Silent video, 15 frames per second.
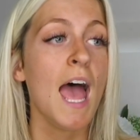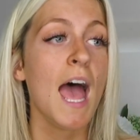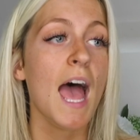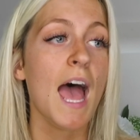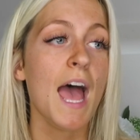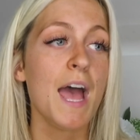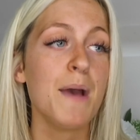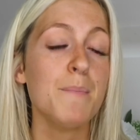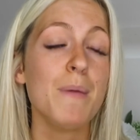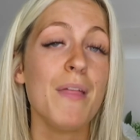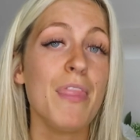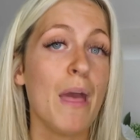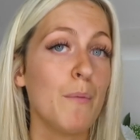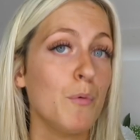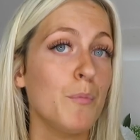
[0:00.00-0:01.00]

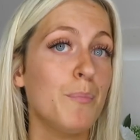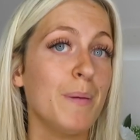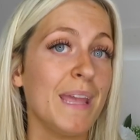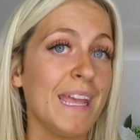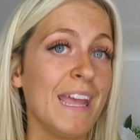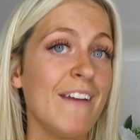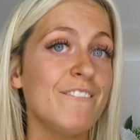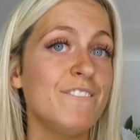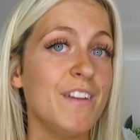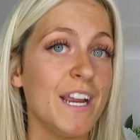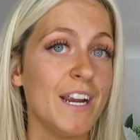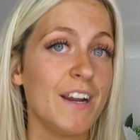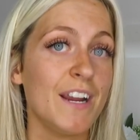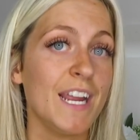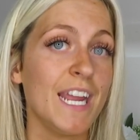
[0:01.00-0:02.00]
That would be
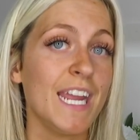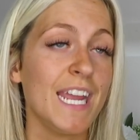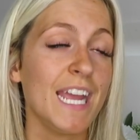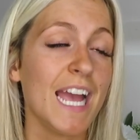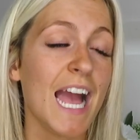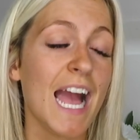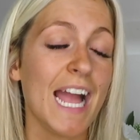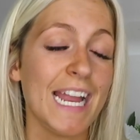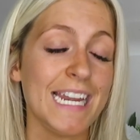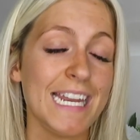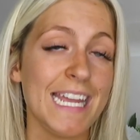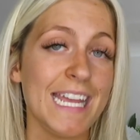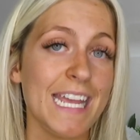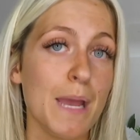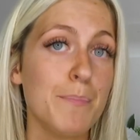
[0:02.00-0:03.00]
very
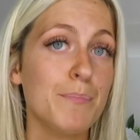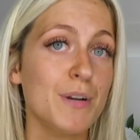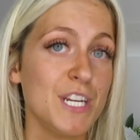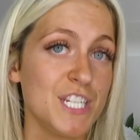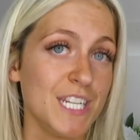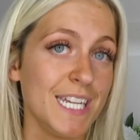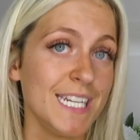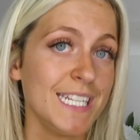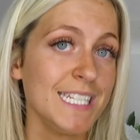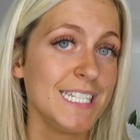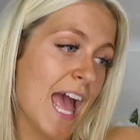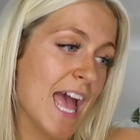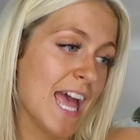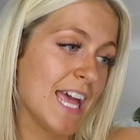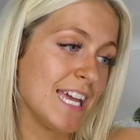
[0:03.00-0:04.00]
highly appreciated,
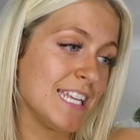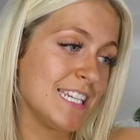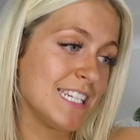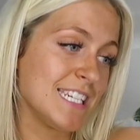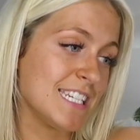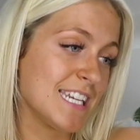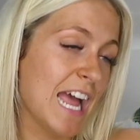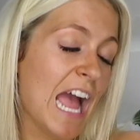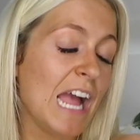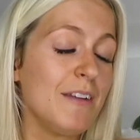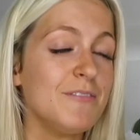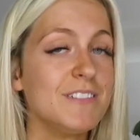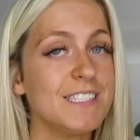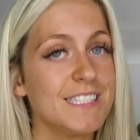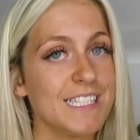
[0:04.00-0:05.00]
and I
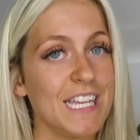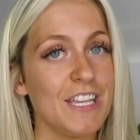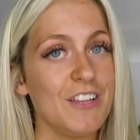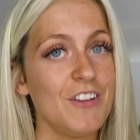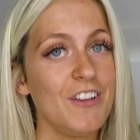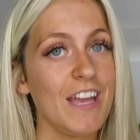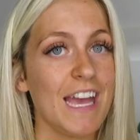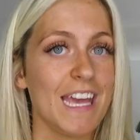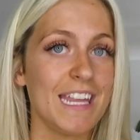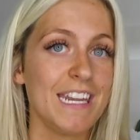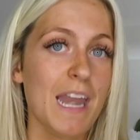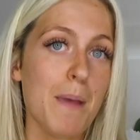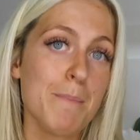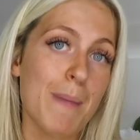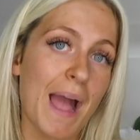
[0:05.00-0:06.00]
will see you
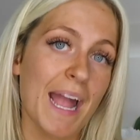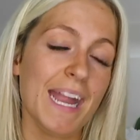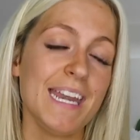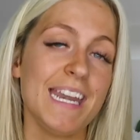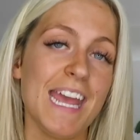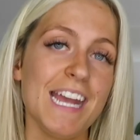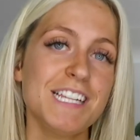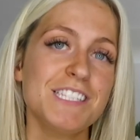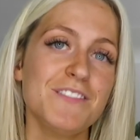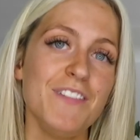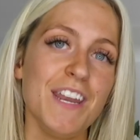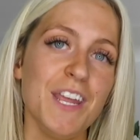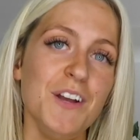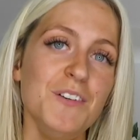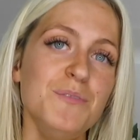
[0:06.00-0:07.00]
in my next
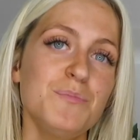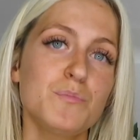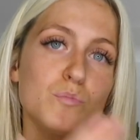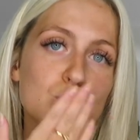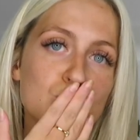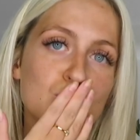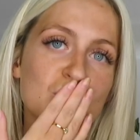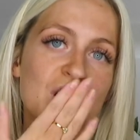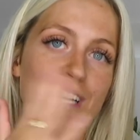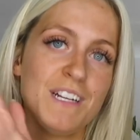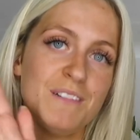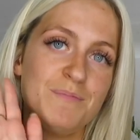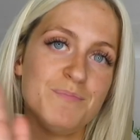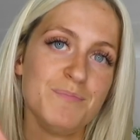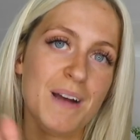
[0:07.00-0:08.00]
video.
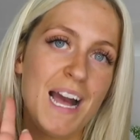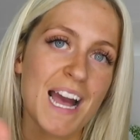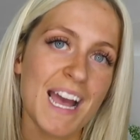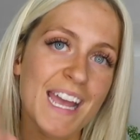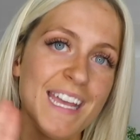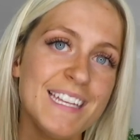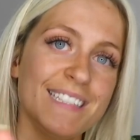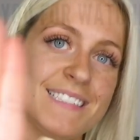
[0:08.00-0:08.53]
Bye.